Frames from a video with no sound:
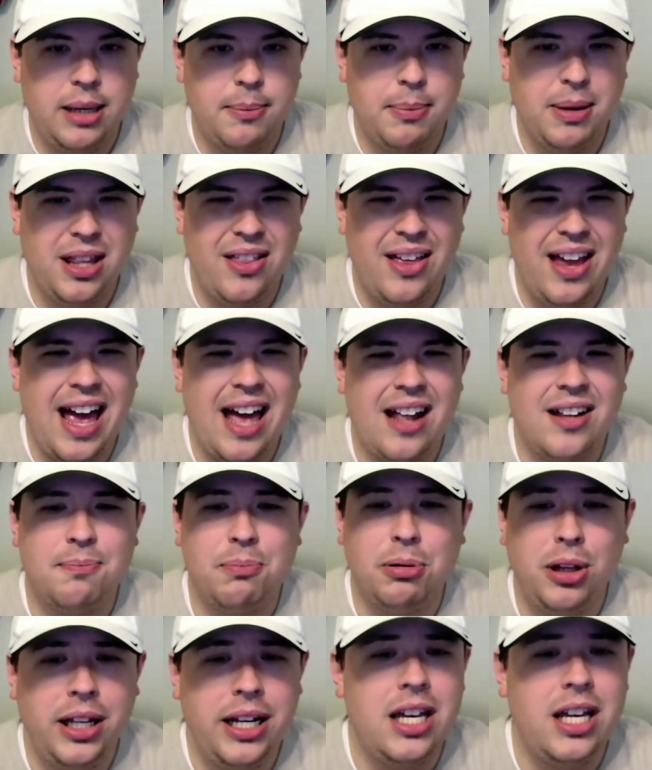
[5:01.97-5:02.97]
but they had
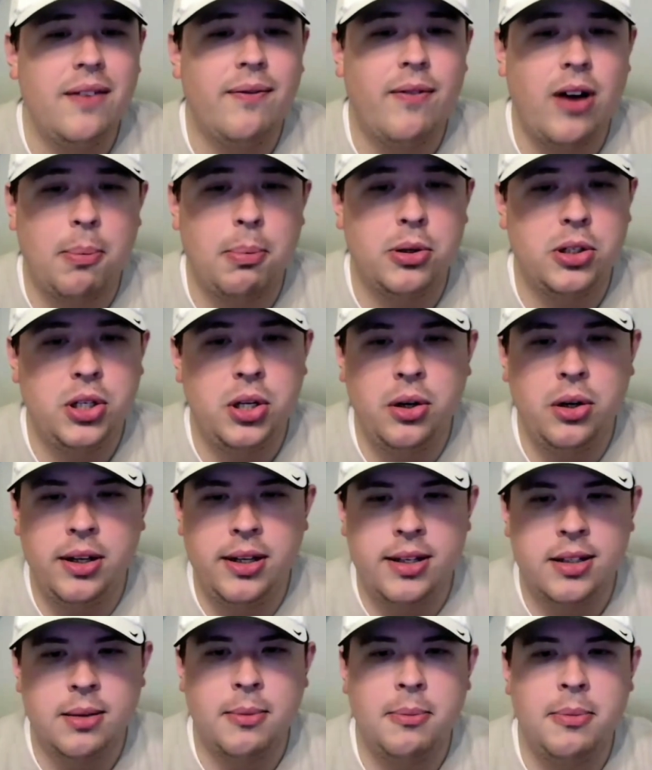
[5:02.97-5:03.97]
plenty of
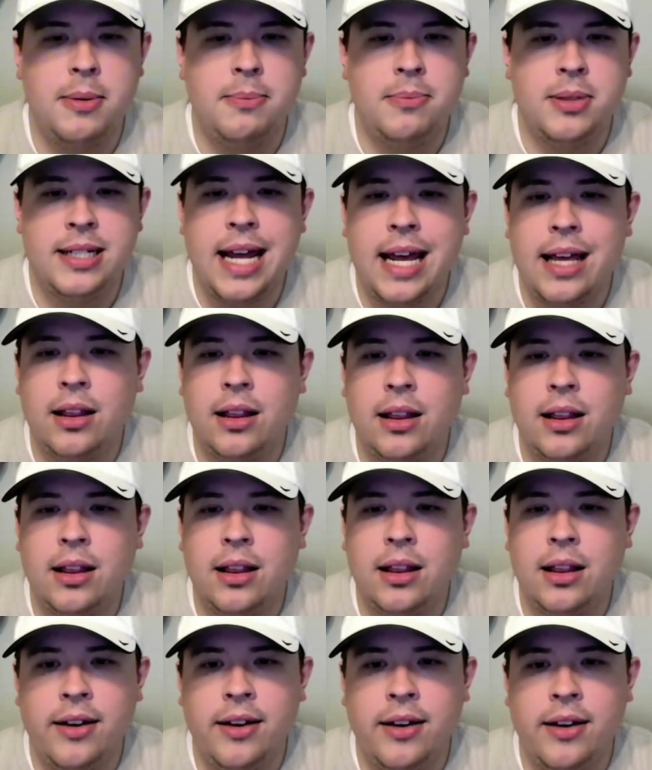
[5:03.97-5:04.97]
opportunities. I mean, State
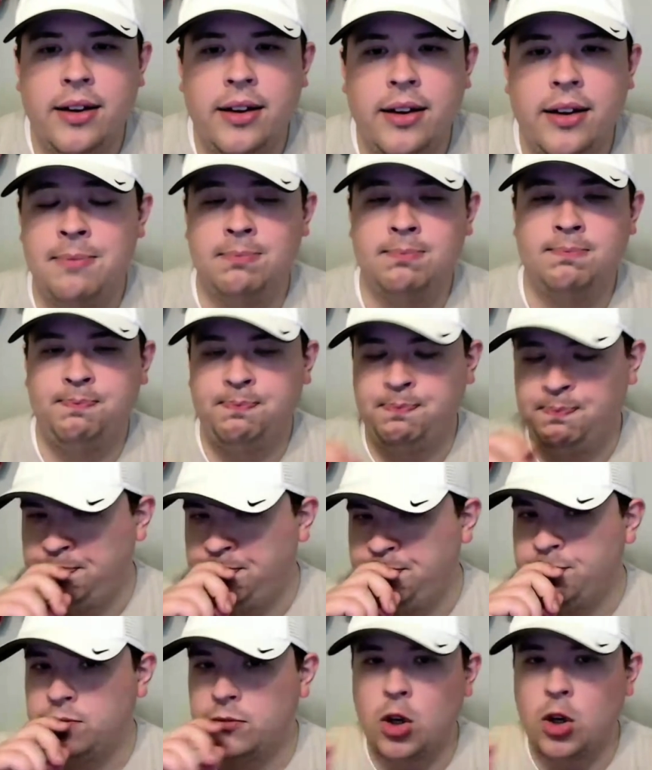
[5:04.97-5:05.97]
left 9
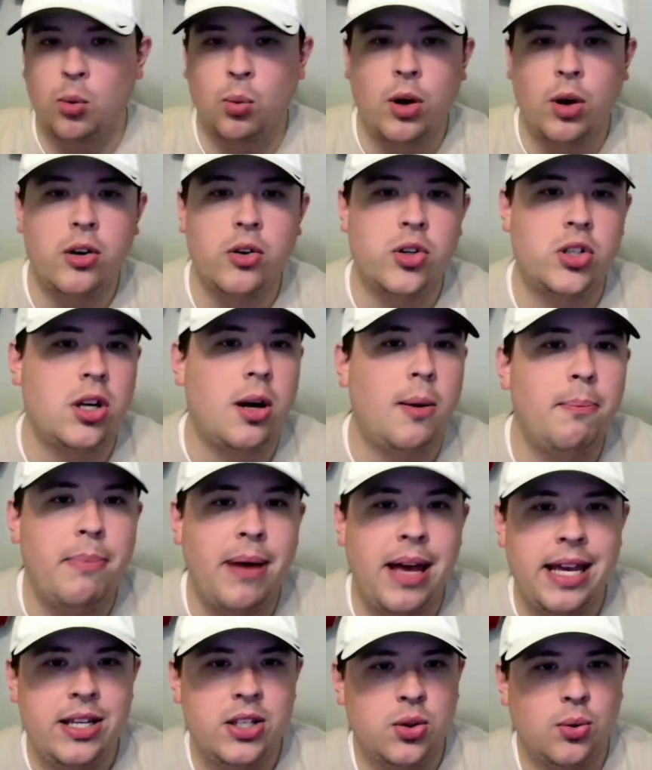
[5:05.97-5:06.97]
runners on
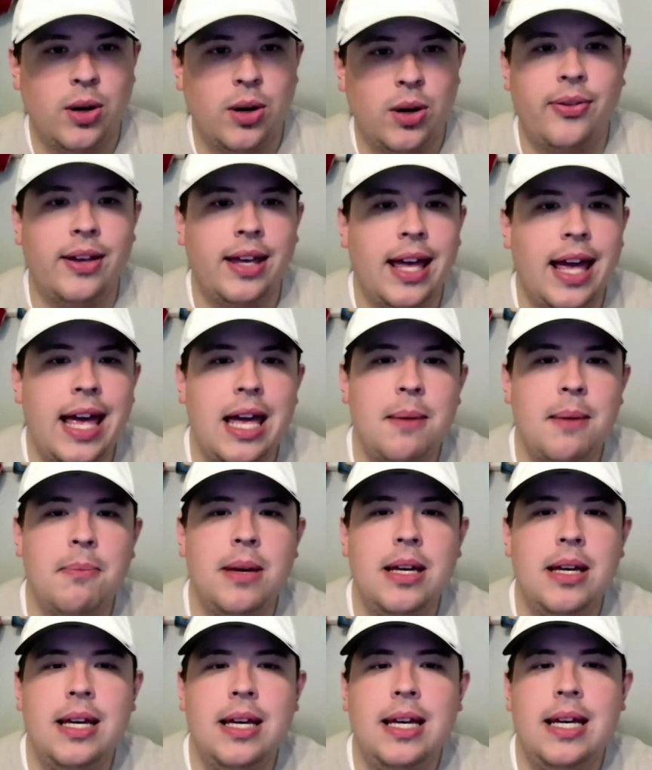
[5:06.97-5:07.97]
base throughout the game.
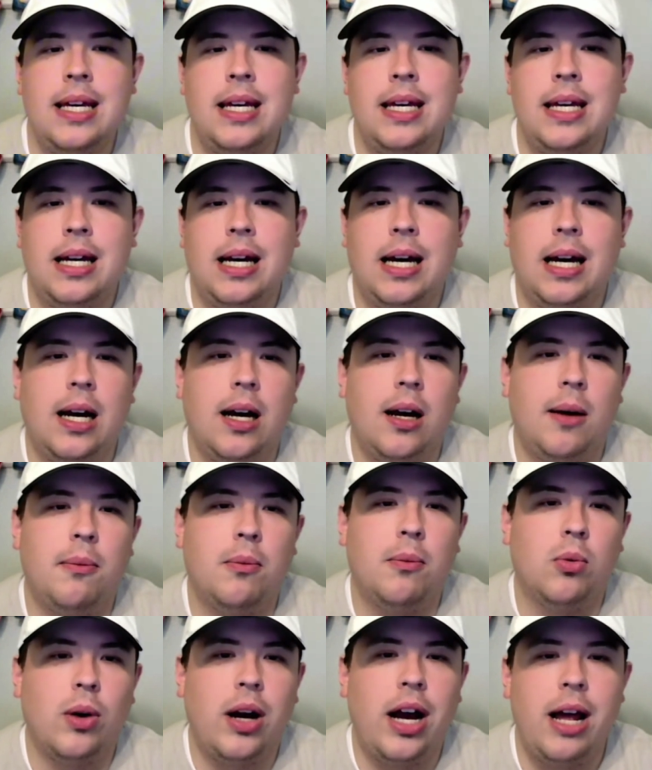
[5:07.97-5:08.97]

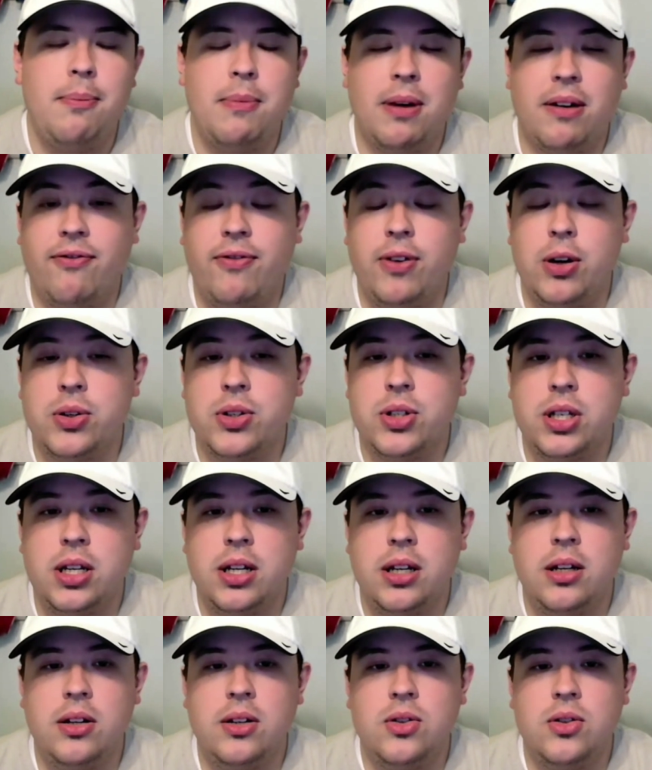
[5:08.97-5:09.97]
Ryan
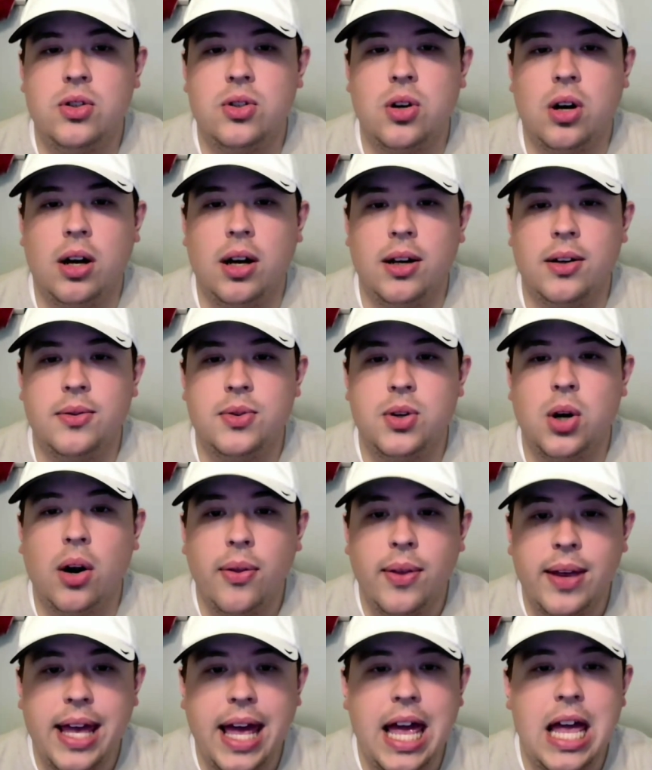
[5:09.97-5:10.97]
McPherson started
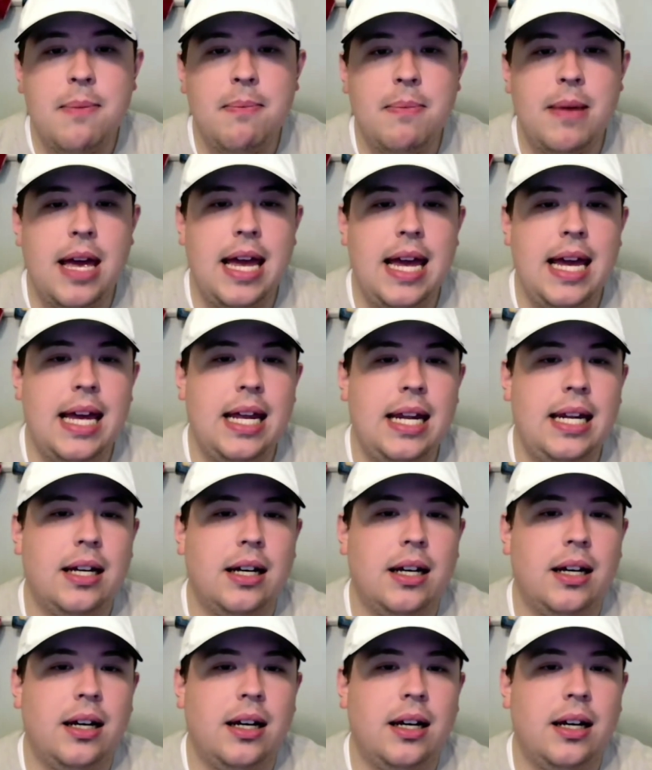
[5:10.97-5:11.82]
the game and